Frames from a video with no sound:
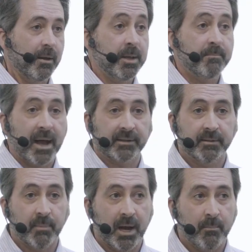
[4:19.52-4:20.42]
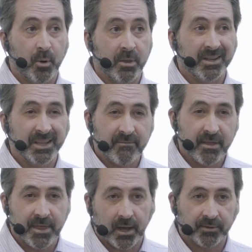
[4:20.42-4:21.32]
impacted by more than
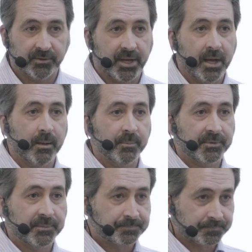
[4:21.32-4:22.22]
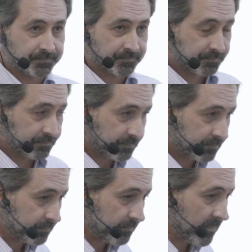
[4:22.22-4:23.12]
11,000 dams.
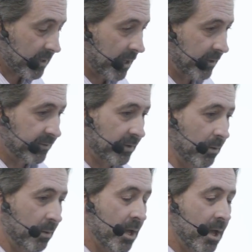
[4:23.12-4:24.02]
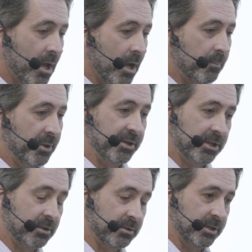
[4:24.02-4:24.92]
And so, but
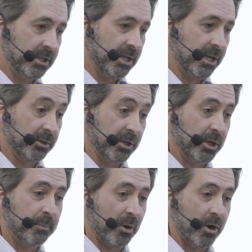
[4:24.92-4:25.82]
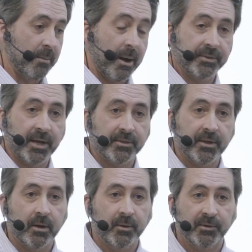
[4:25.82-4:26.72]
the good part about that,
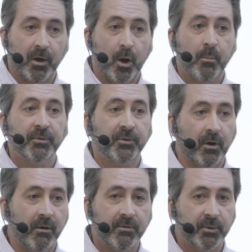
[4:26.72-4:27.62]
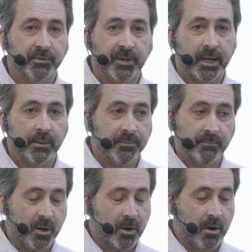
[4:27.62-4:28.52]
though, is almost all of those
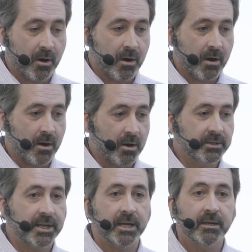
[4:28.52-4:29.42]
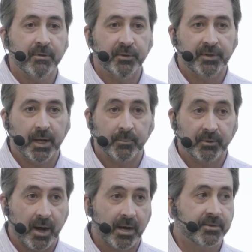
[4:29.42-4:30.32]
dams, hardly any of those dams
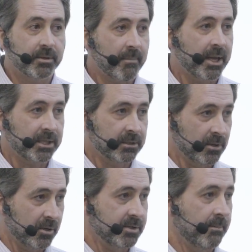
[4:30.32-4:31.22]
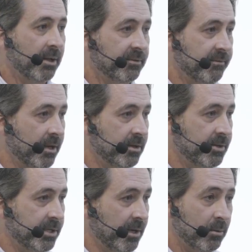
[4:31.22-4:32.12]
are actually making large amounts of
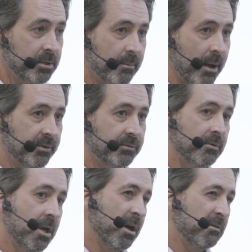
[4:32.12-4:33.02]
energy. Only about